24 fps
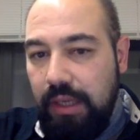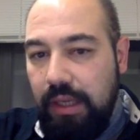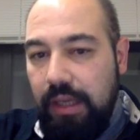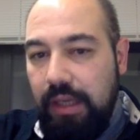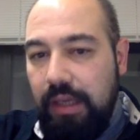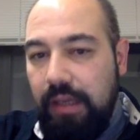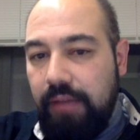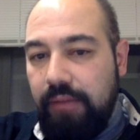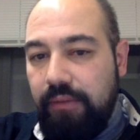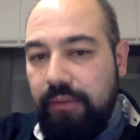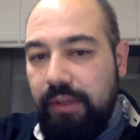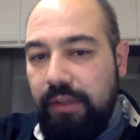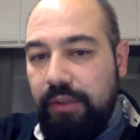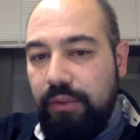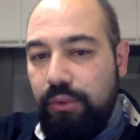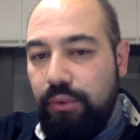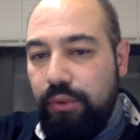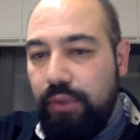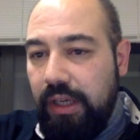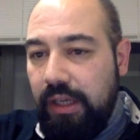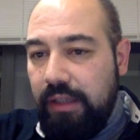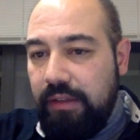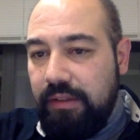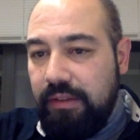And when you
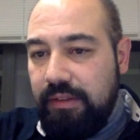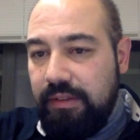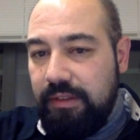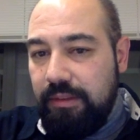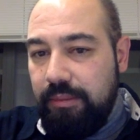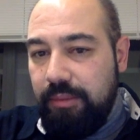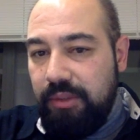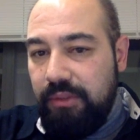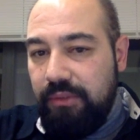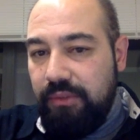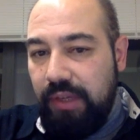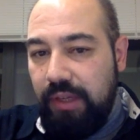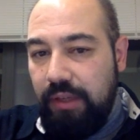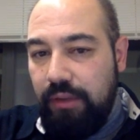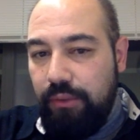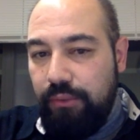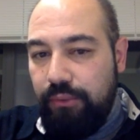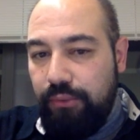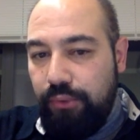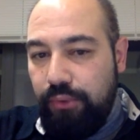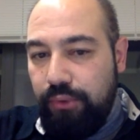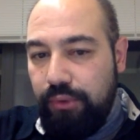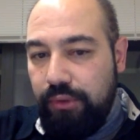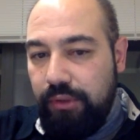get this limit value
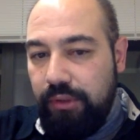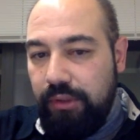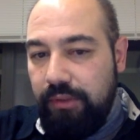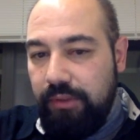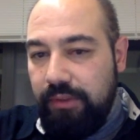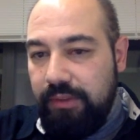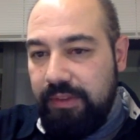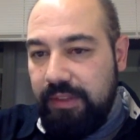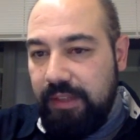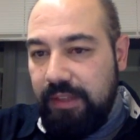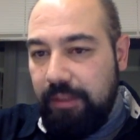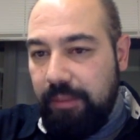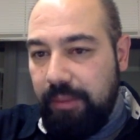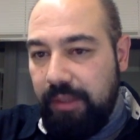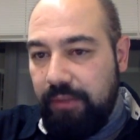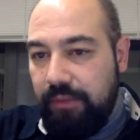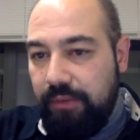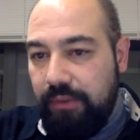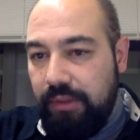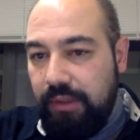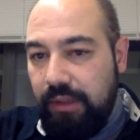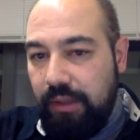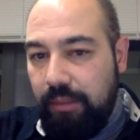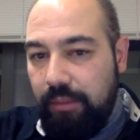for the given
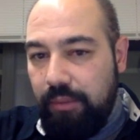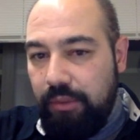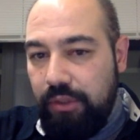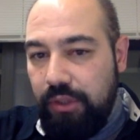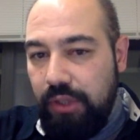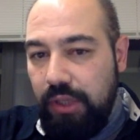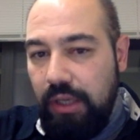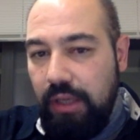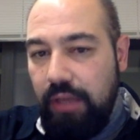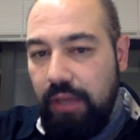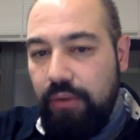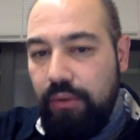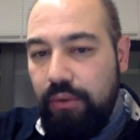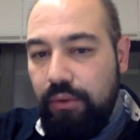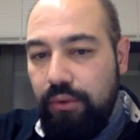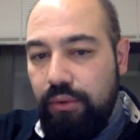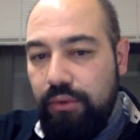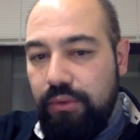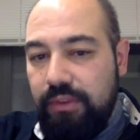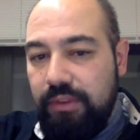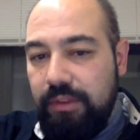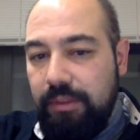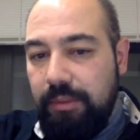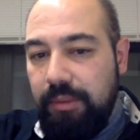segment number, you
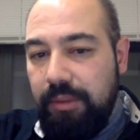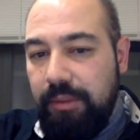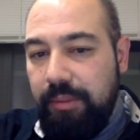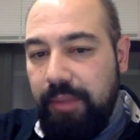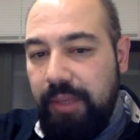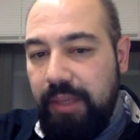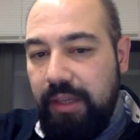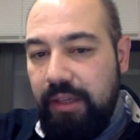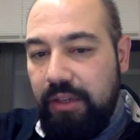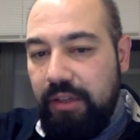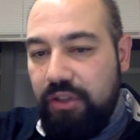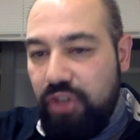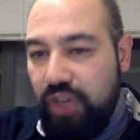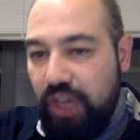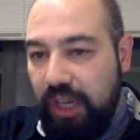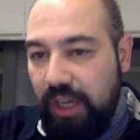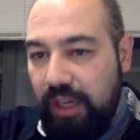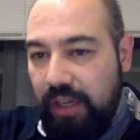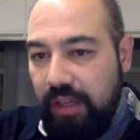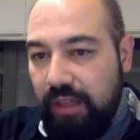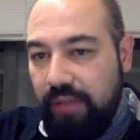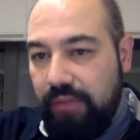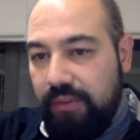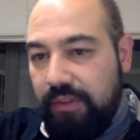simply make a
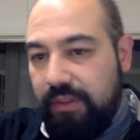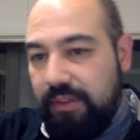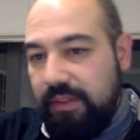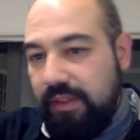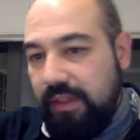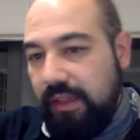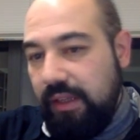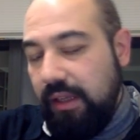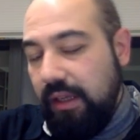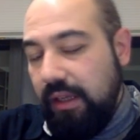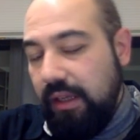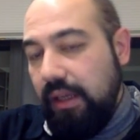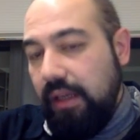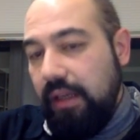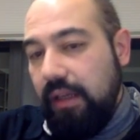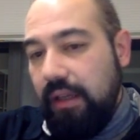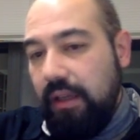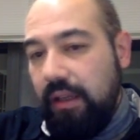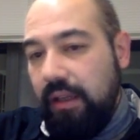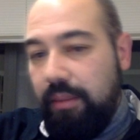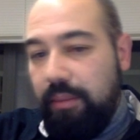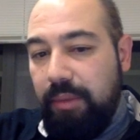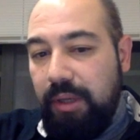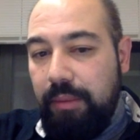check if it is
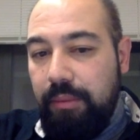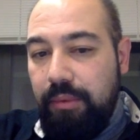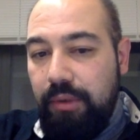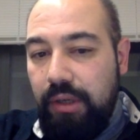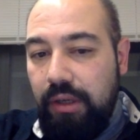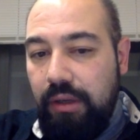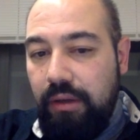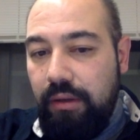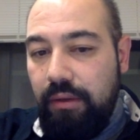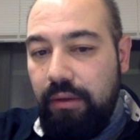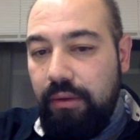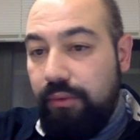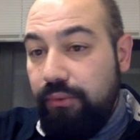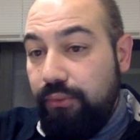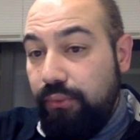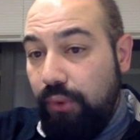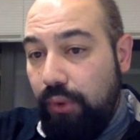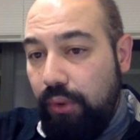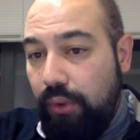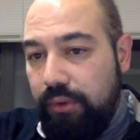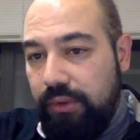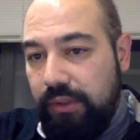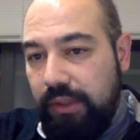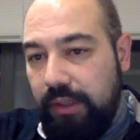a memory
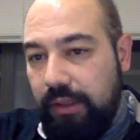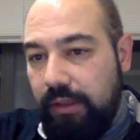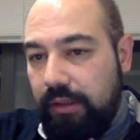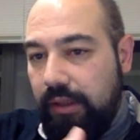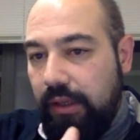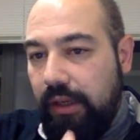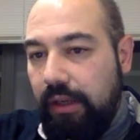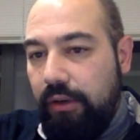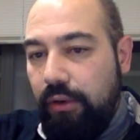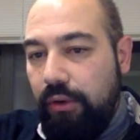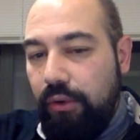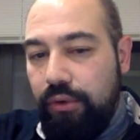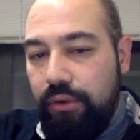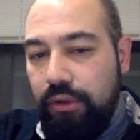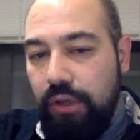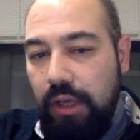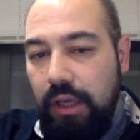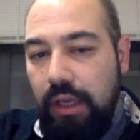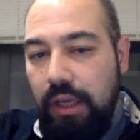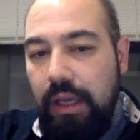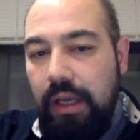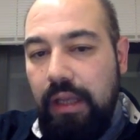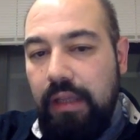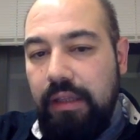fault, an error,
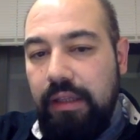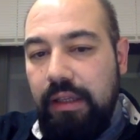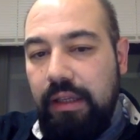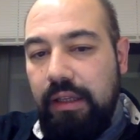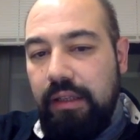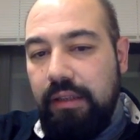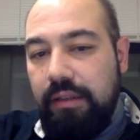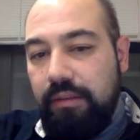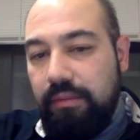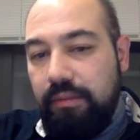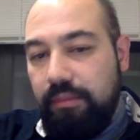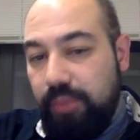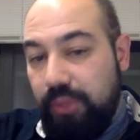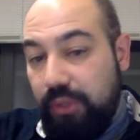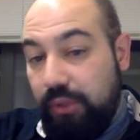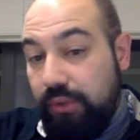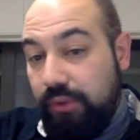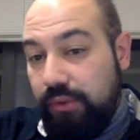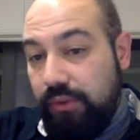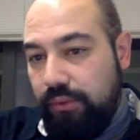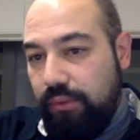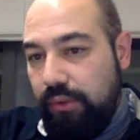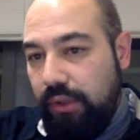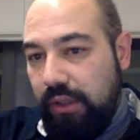and then
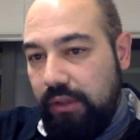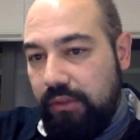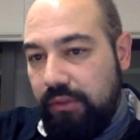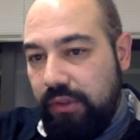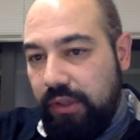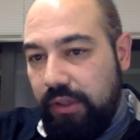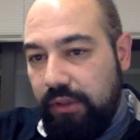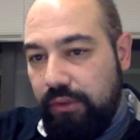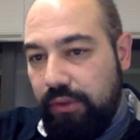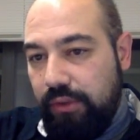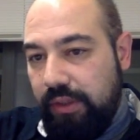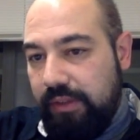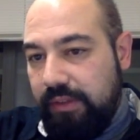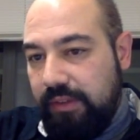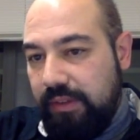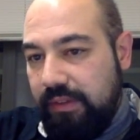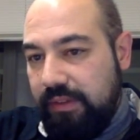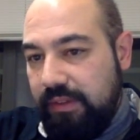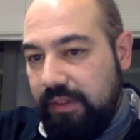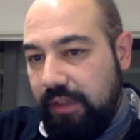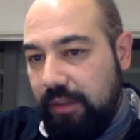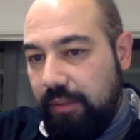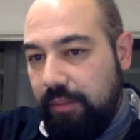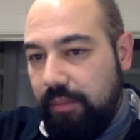because you are trying to access
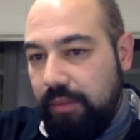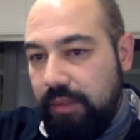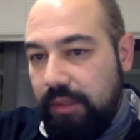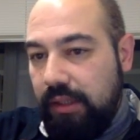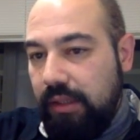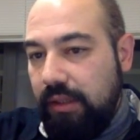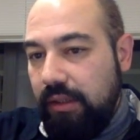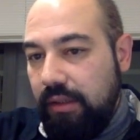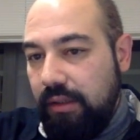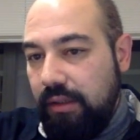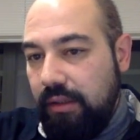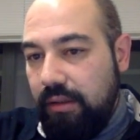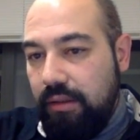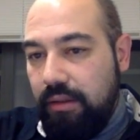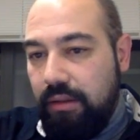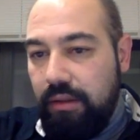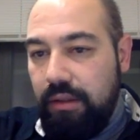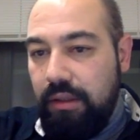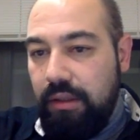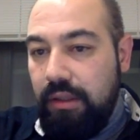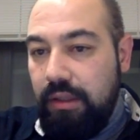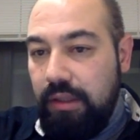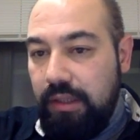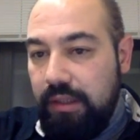some
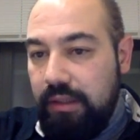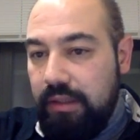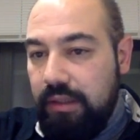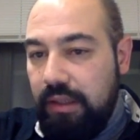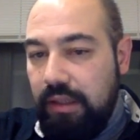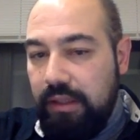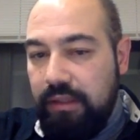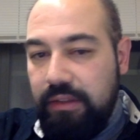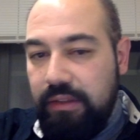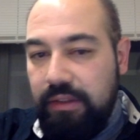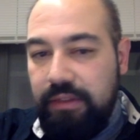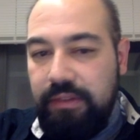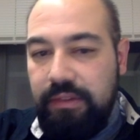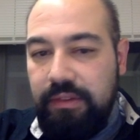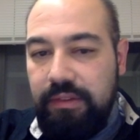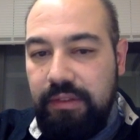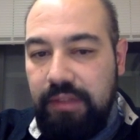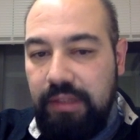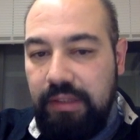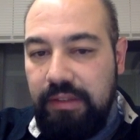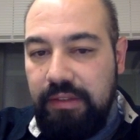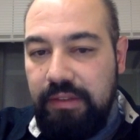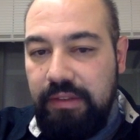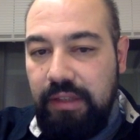illegal addresses,
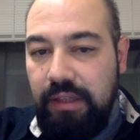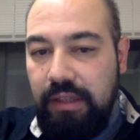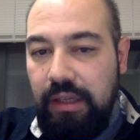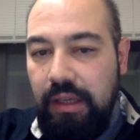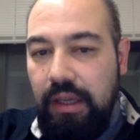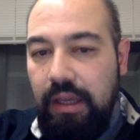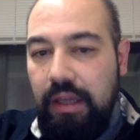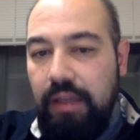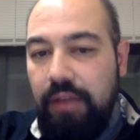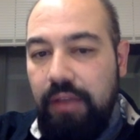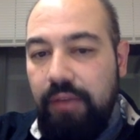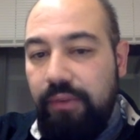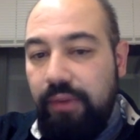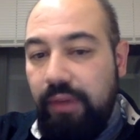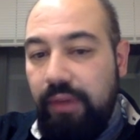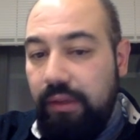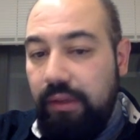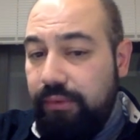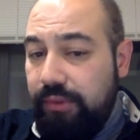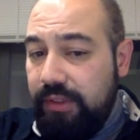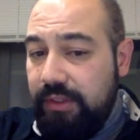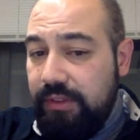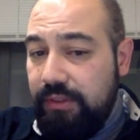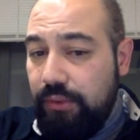let's say, if
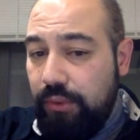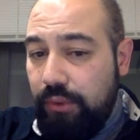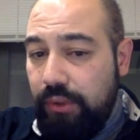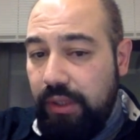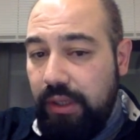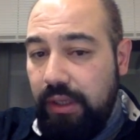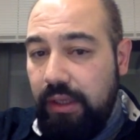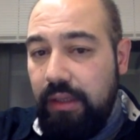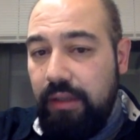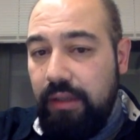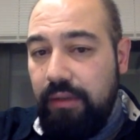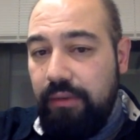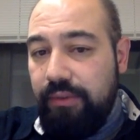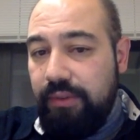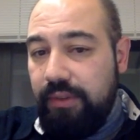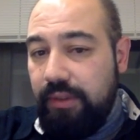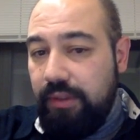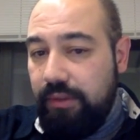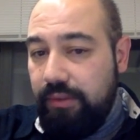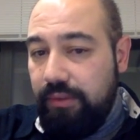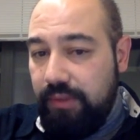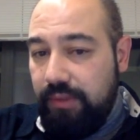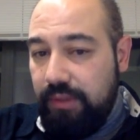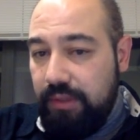it is okay,
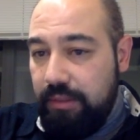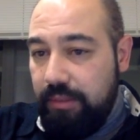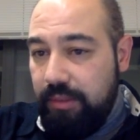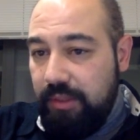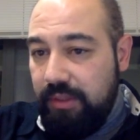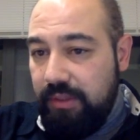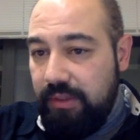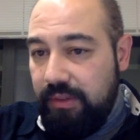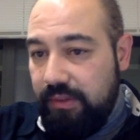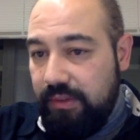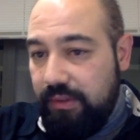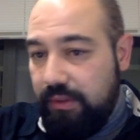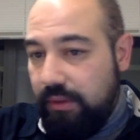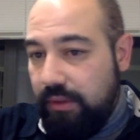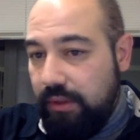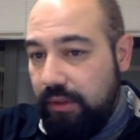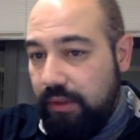if the limit is